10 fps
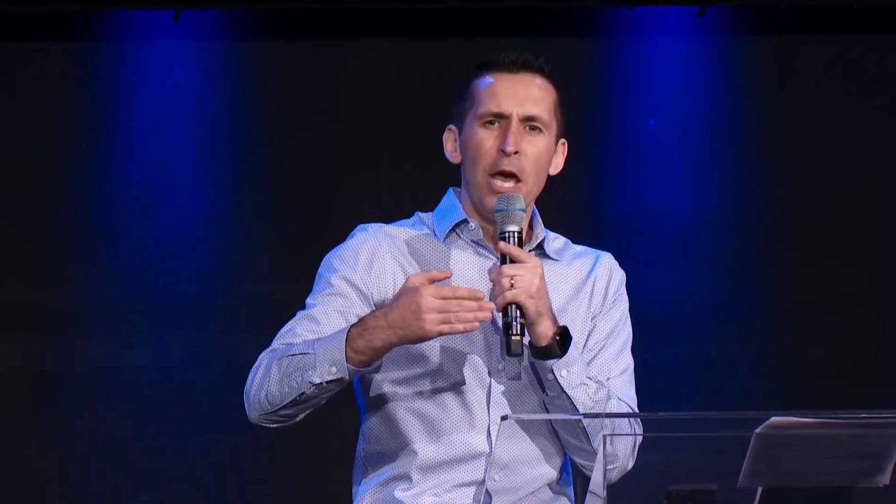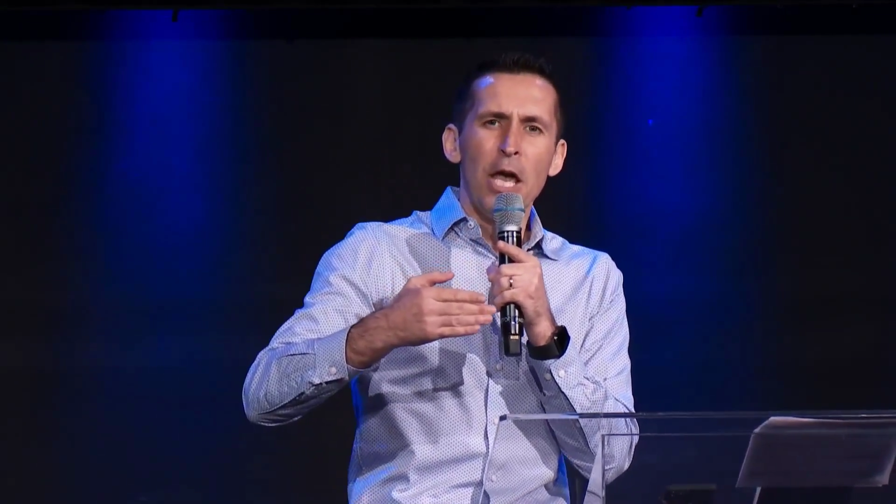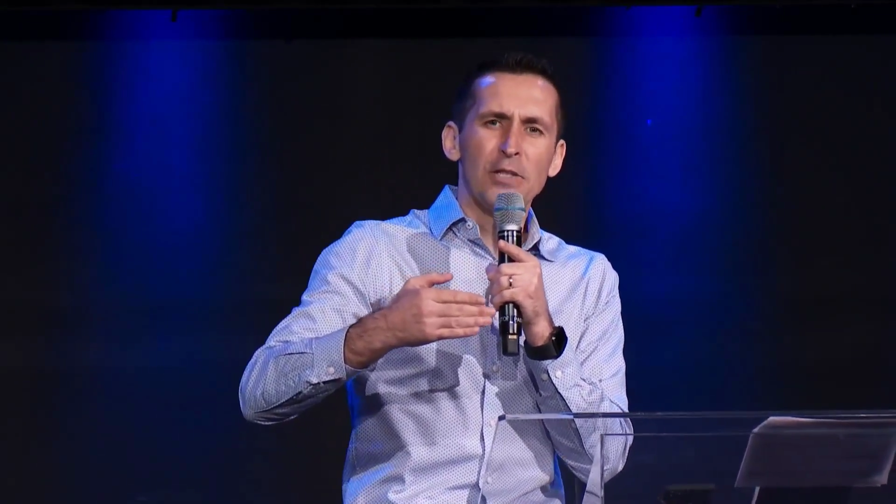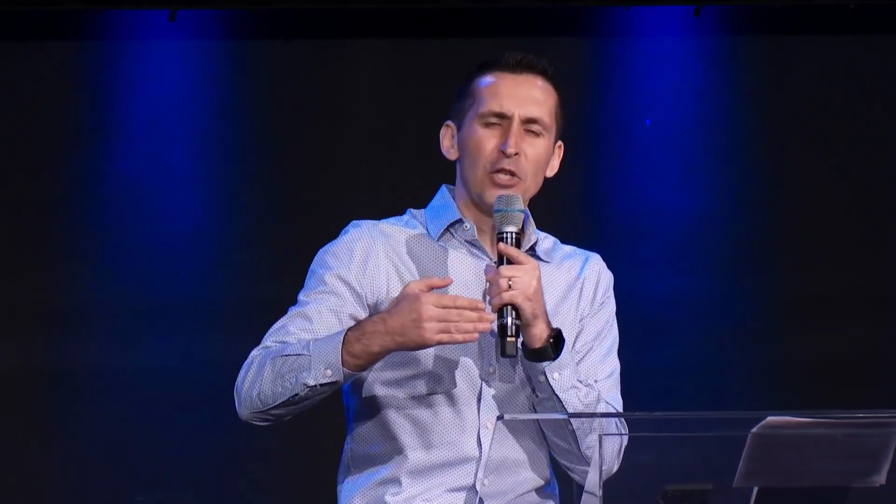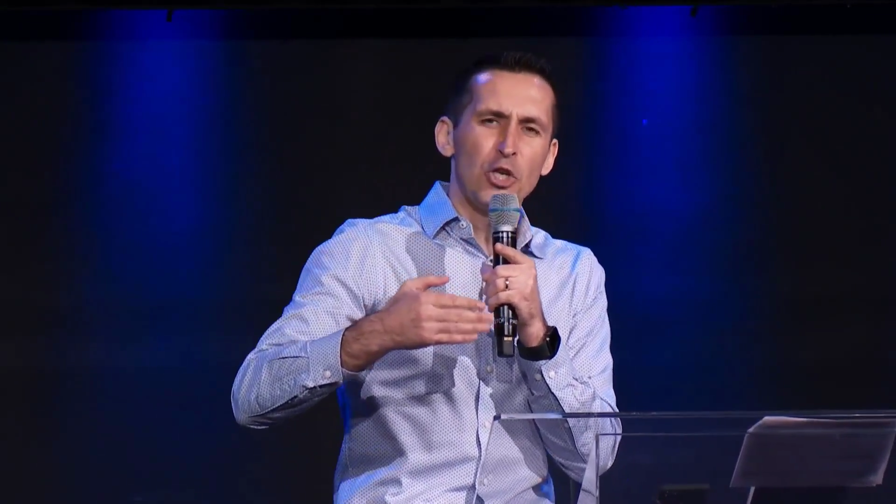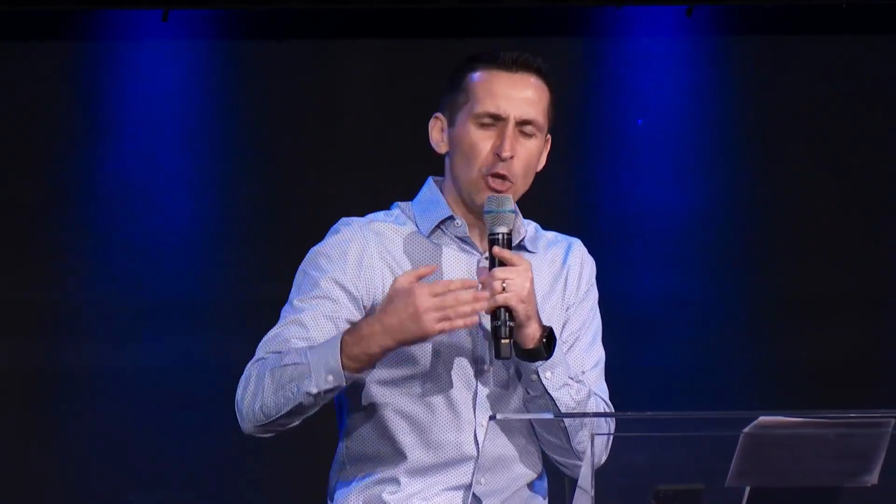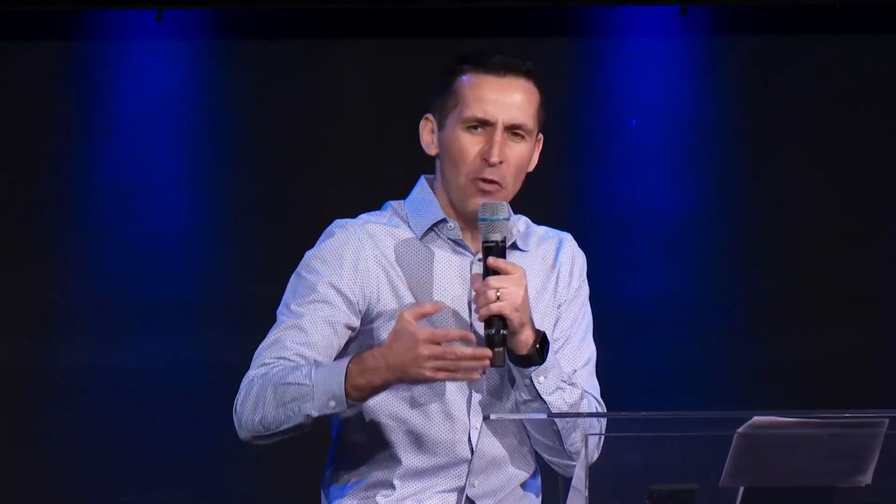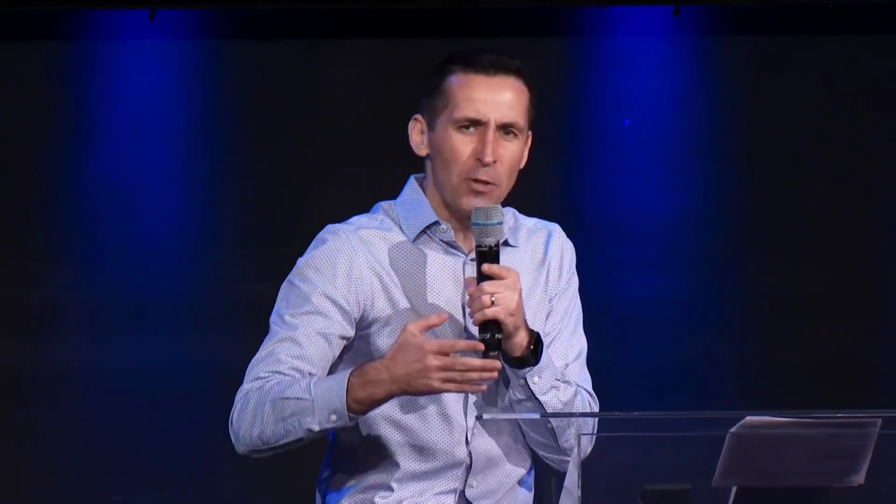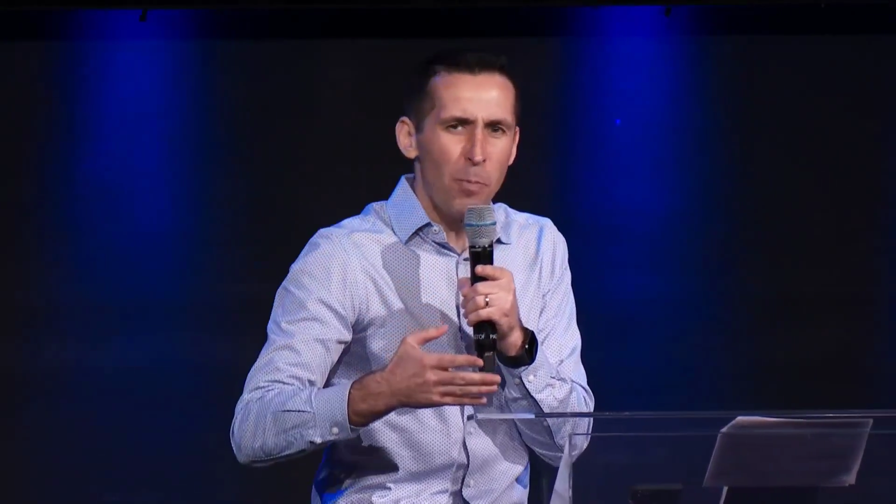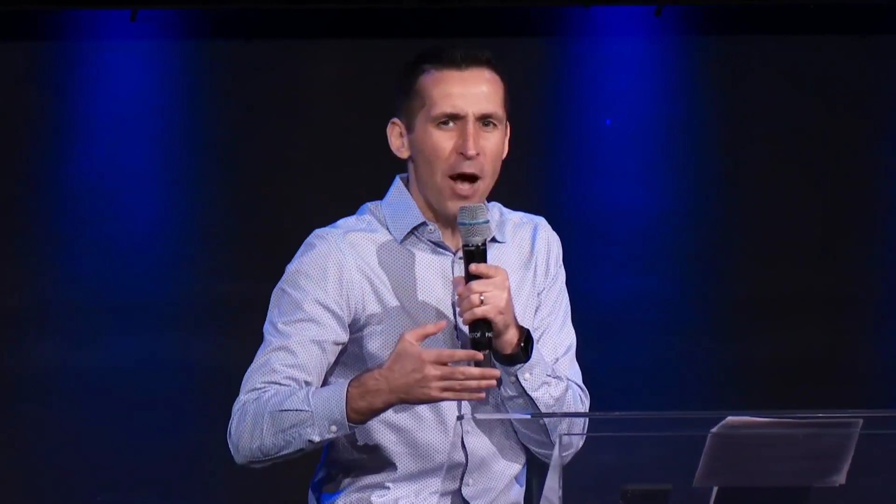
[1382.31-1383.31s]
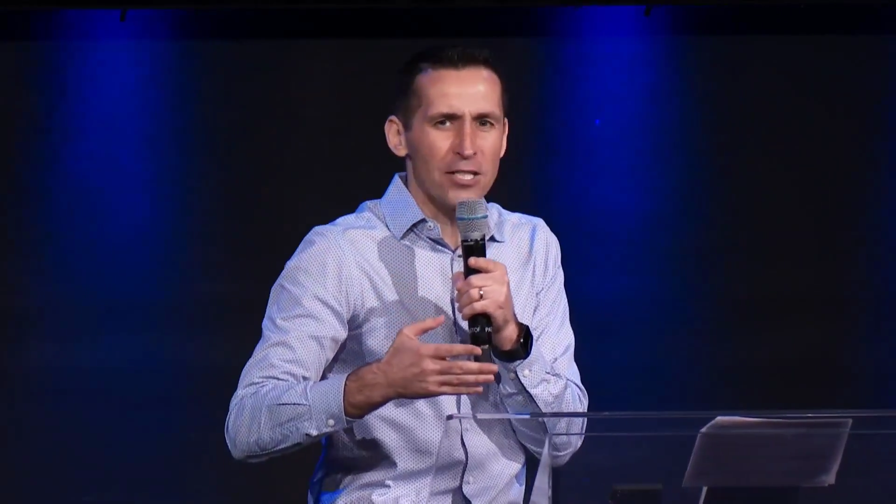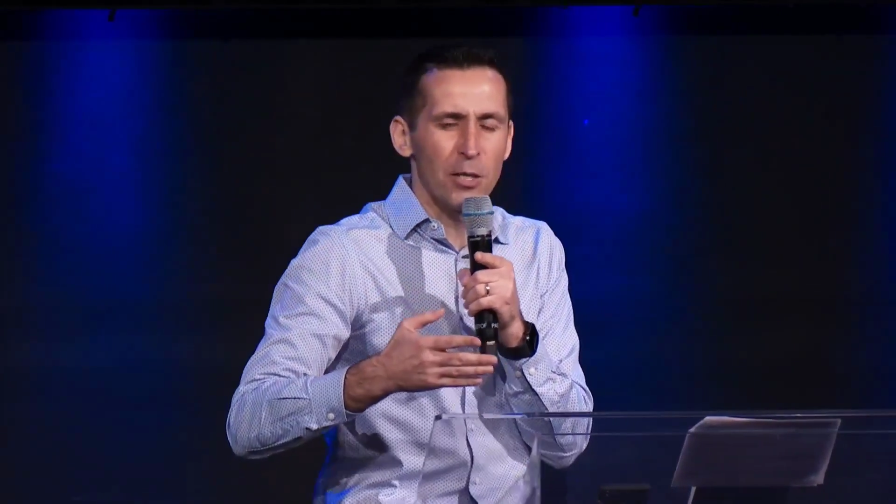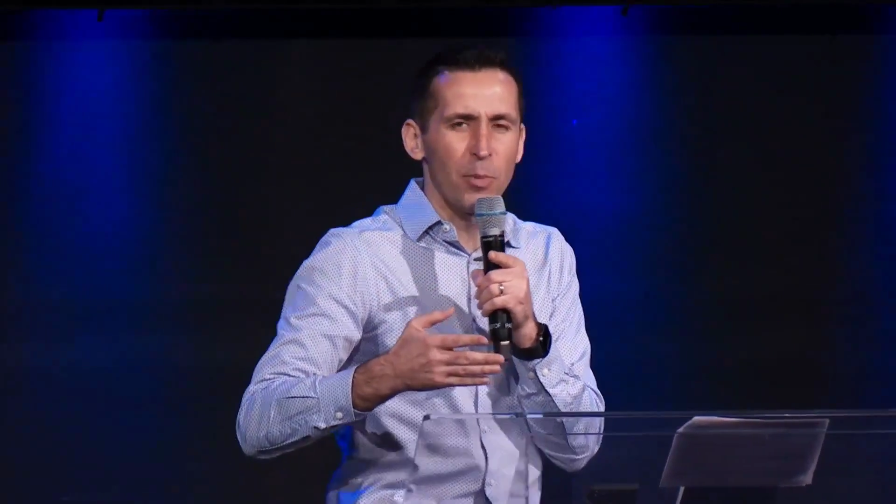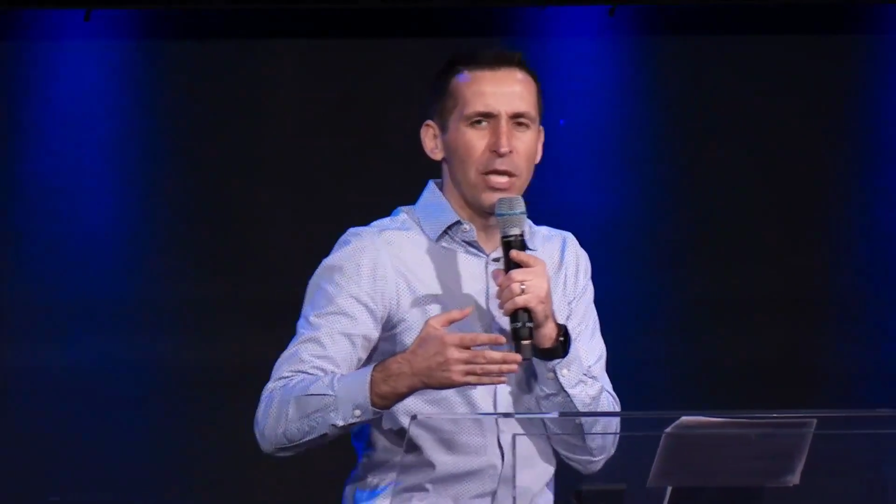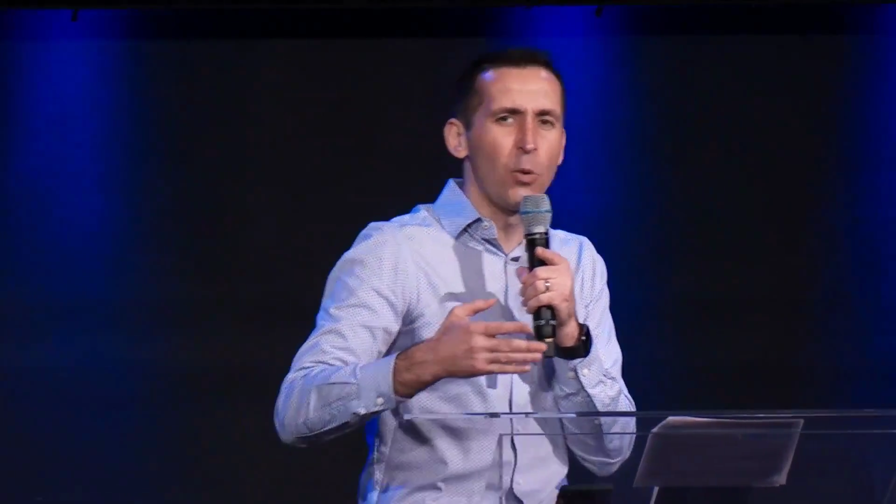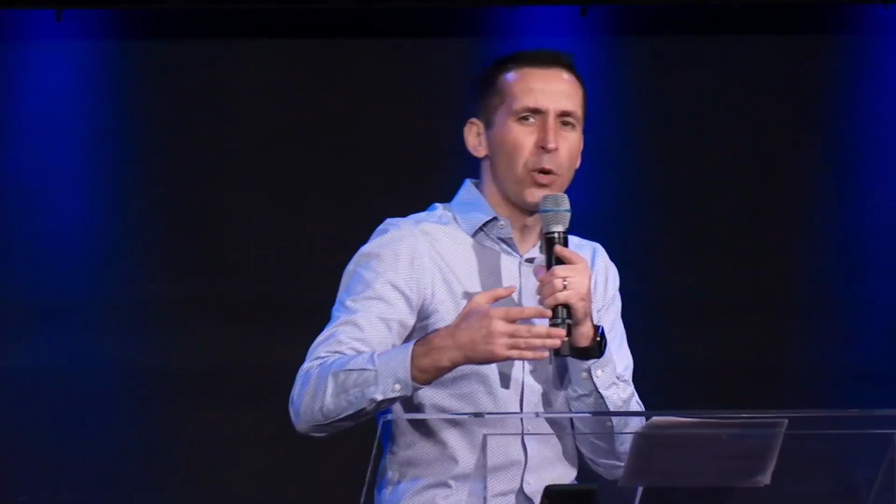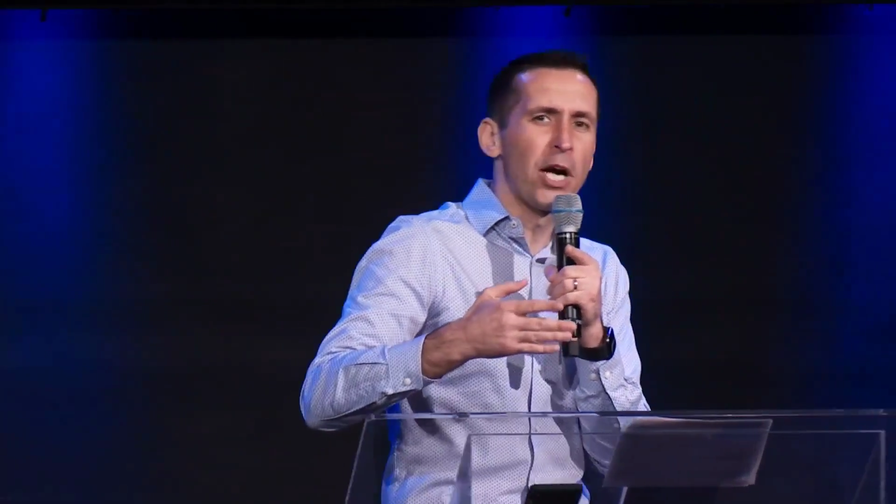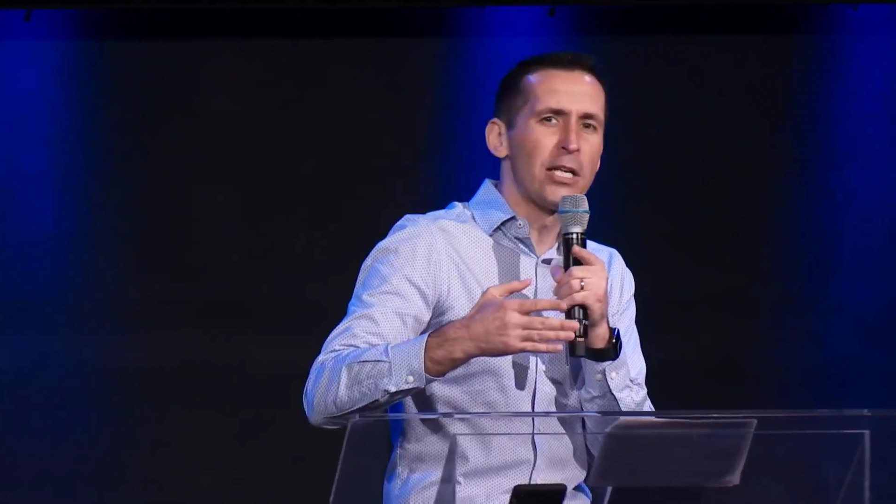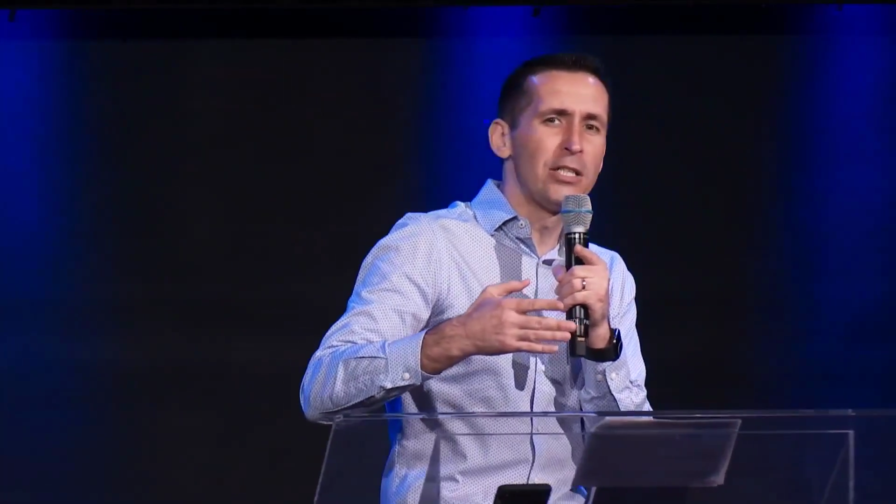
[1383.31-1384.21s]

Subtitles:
Is it true that possibly we're